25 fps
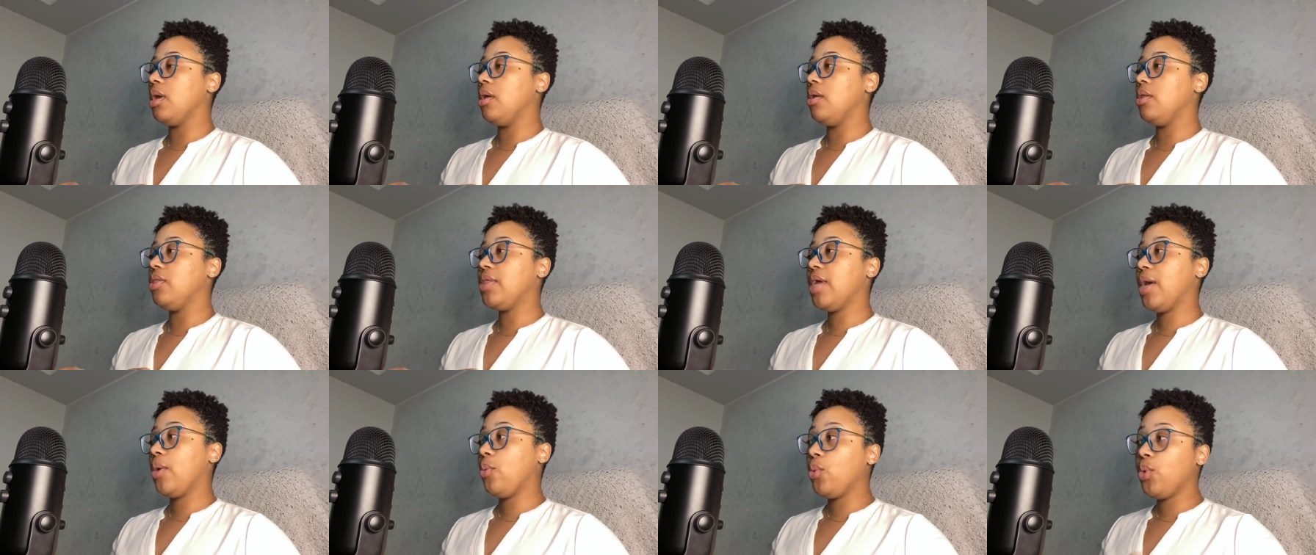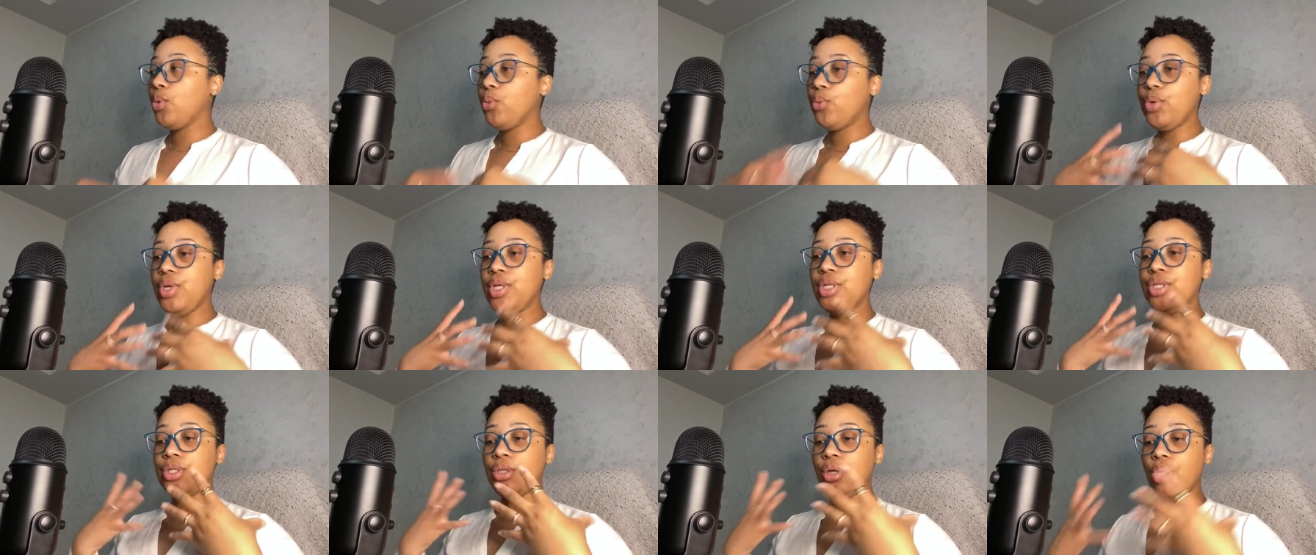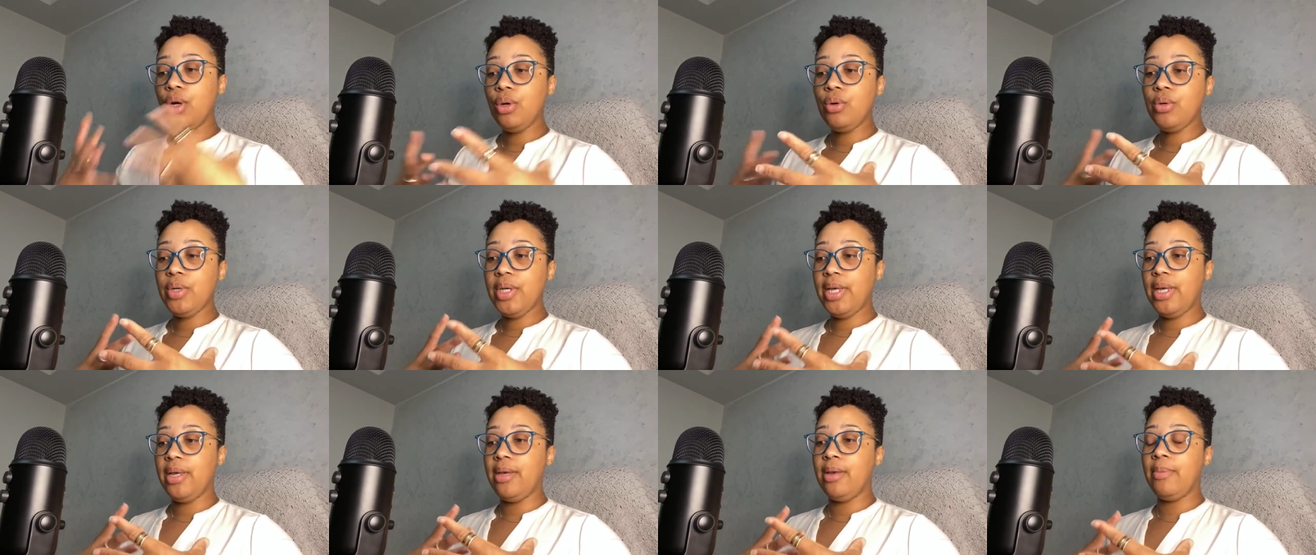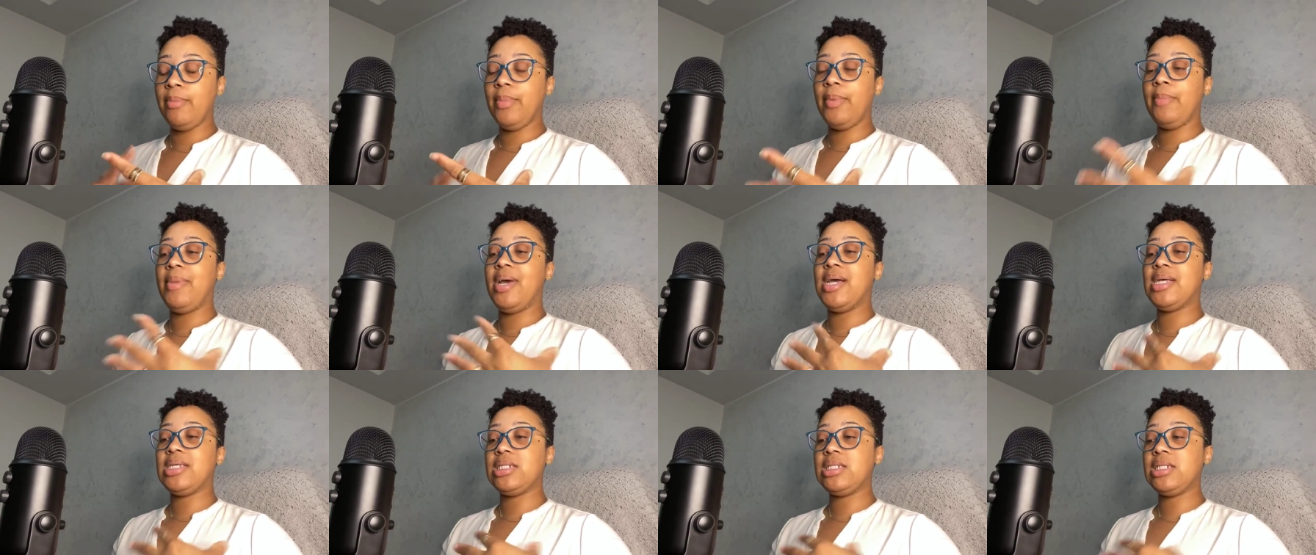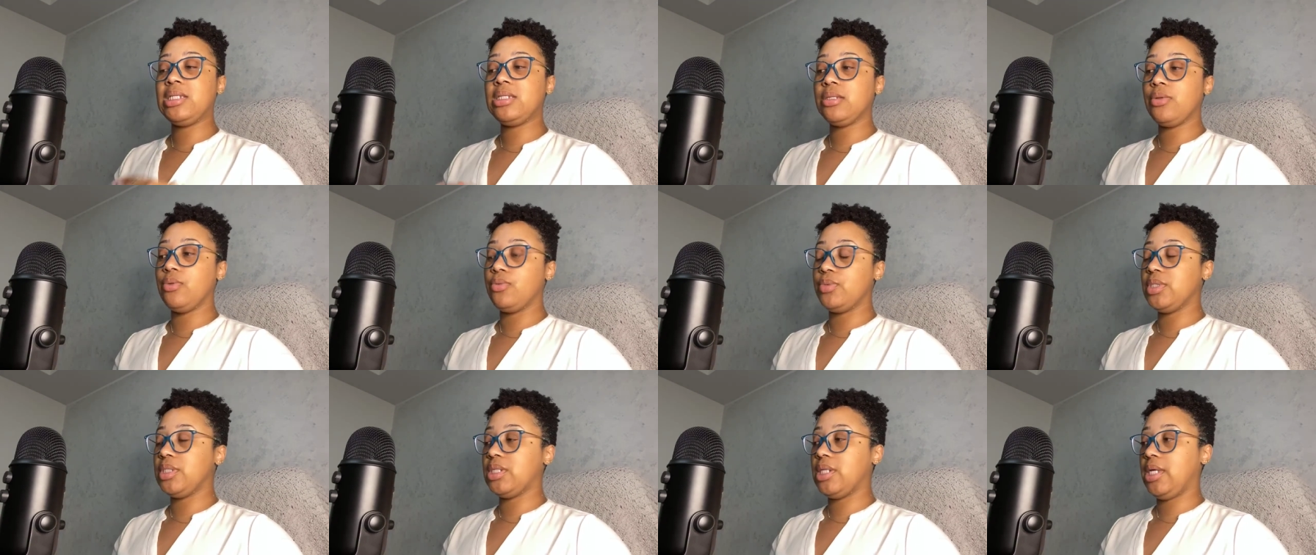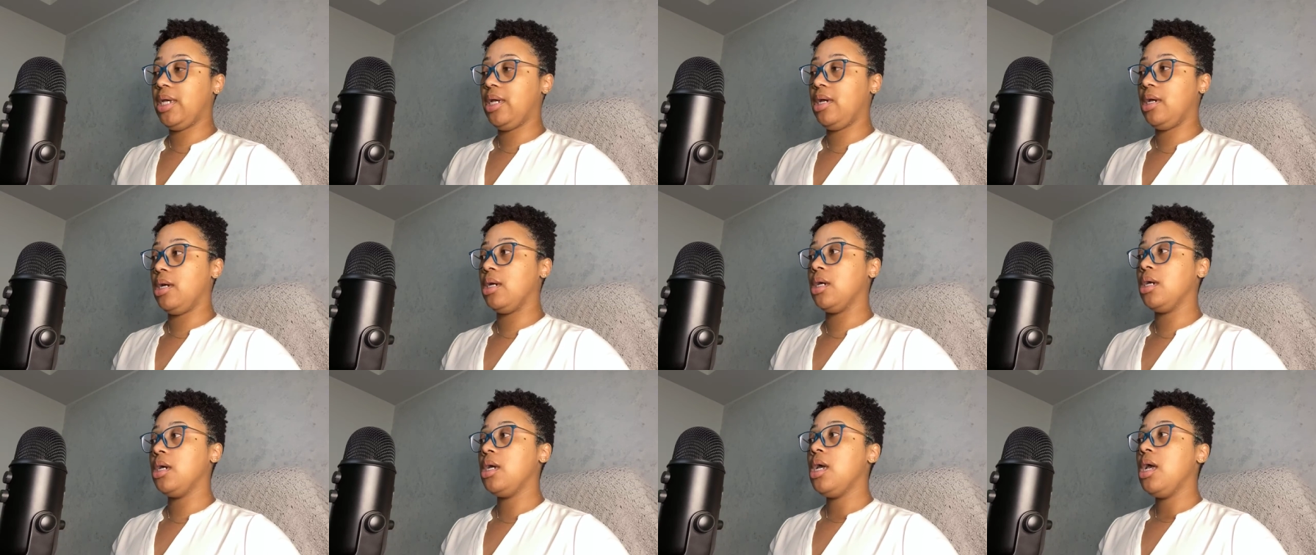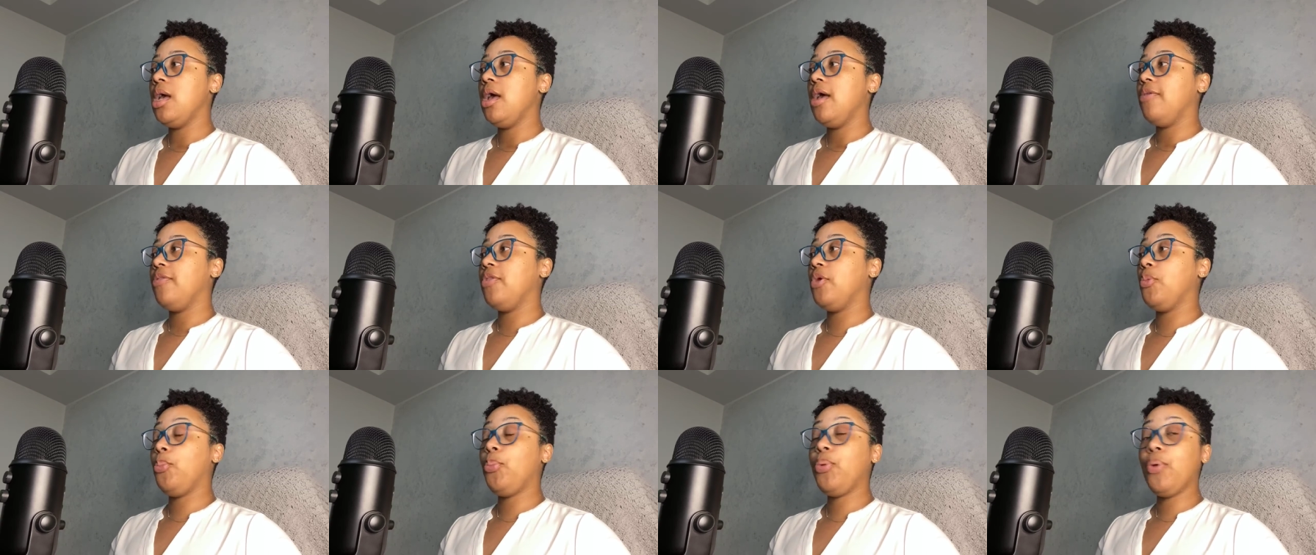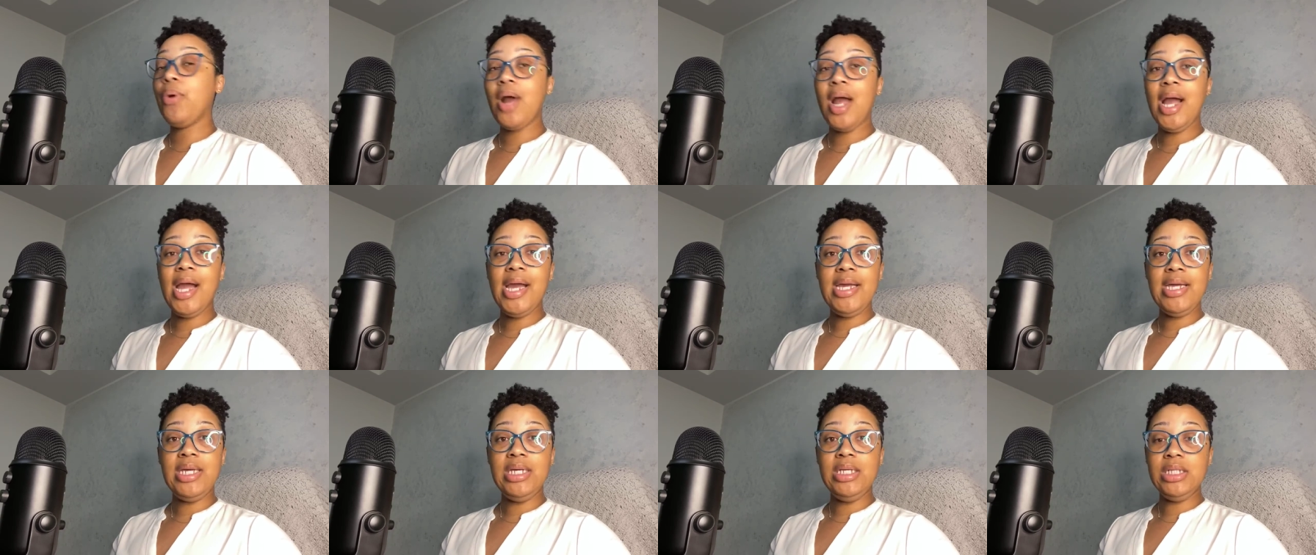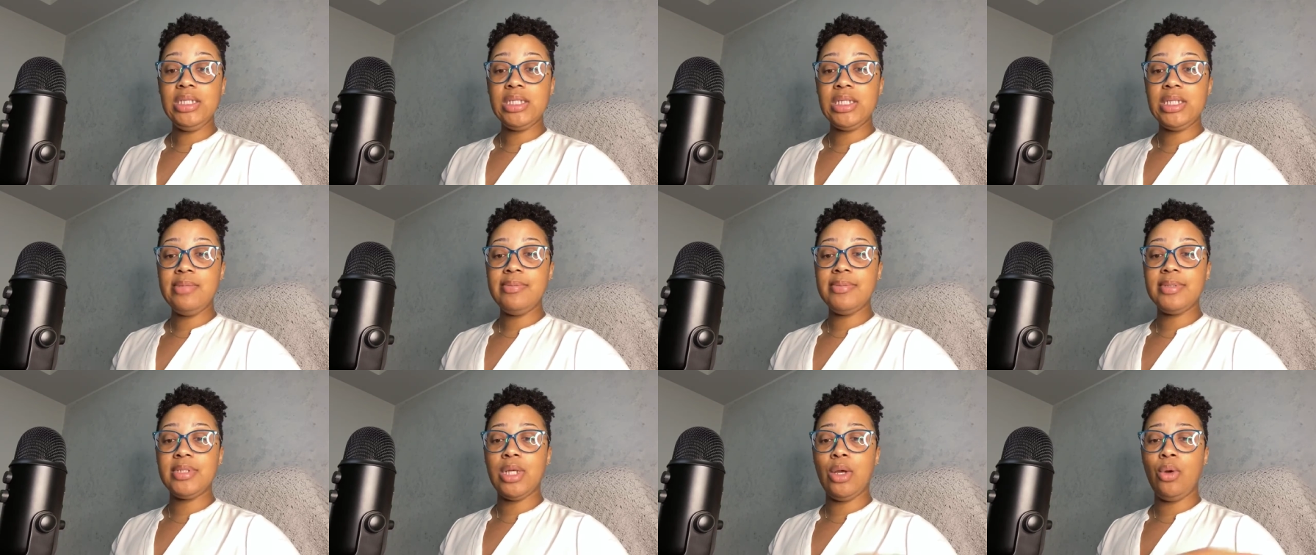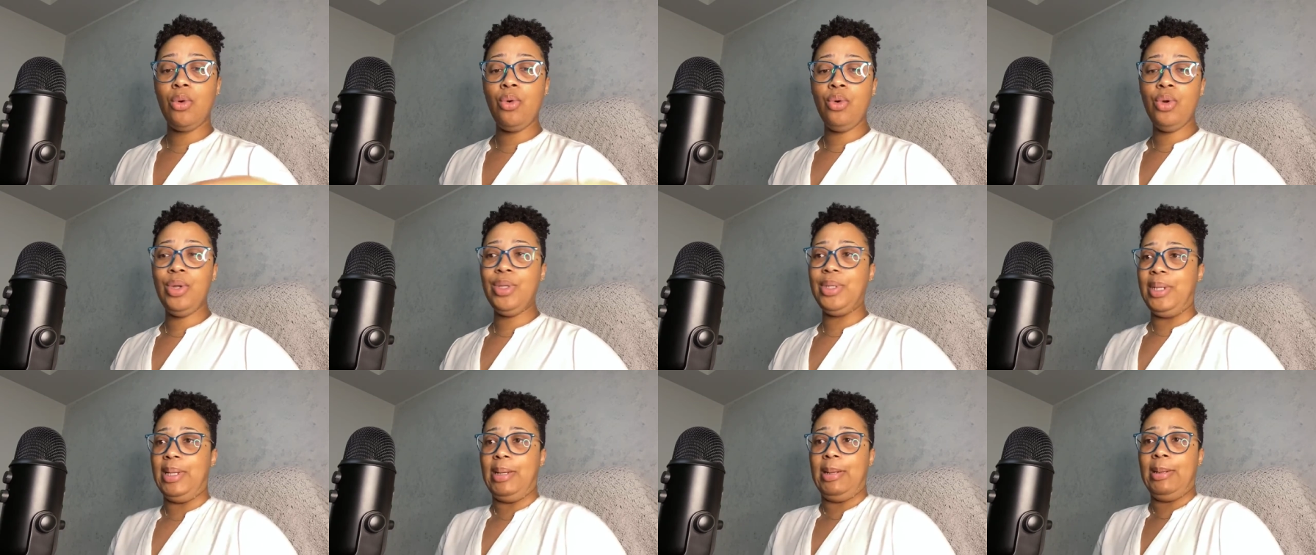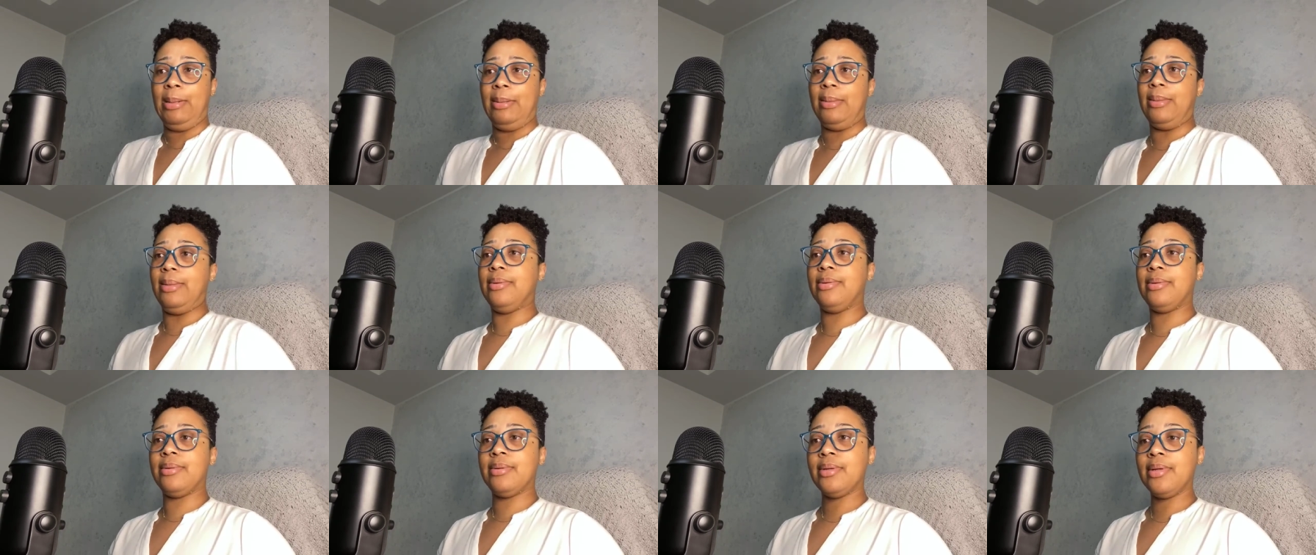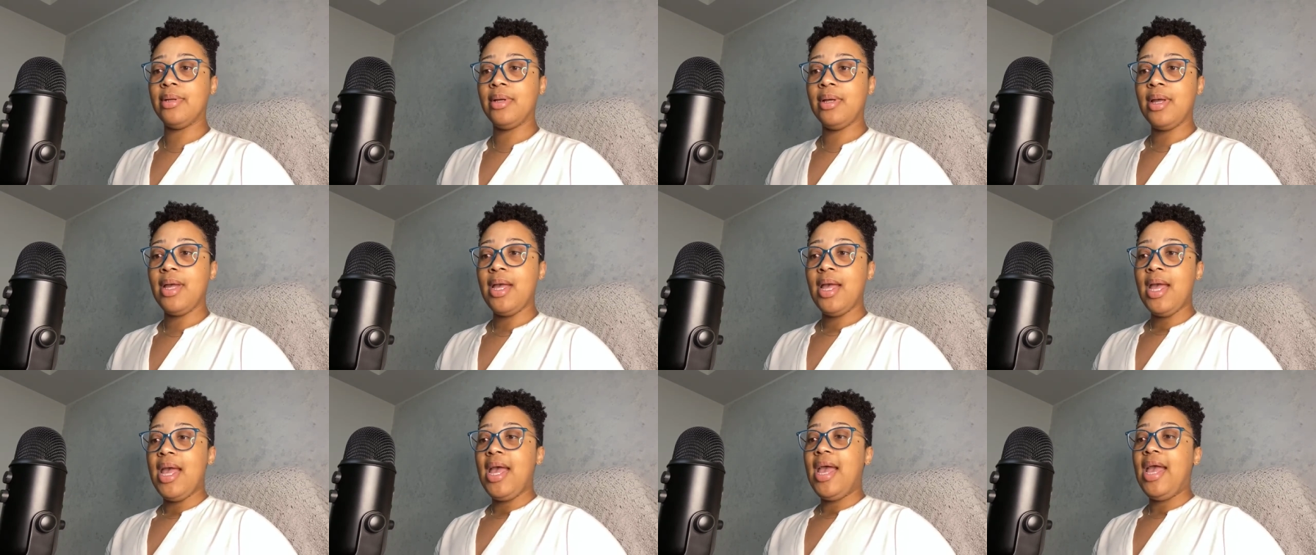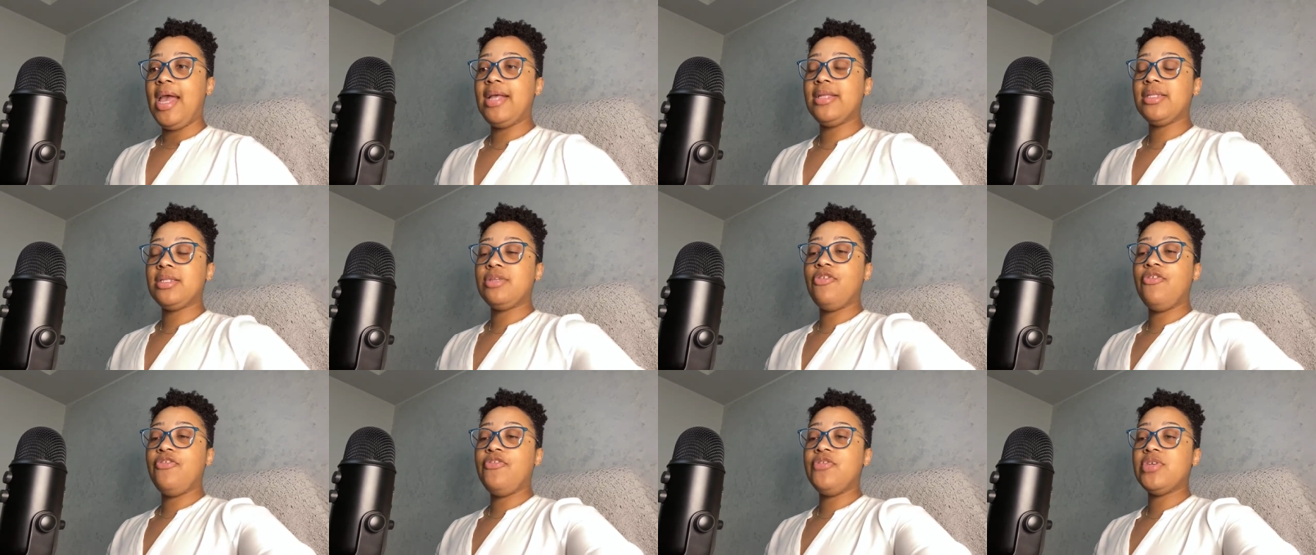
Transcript: that when we told him and my assistant was there, the price, he was like, oh no, and so for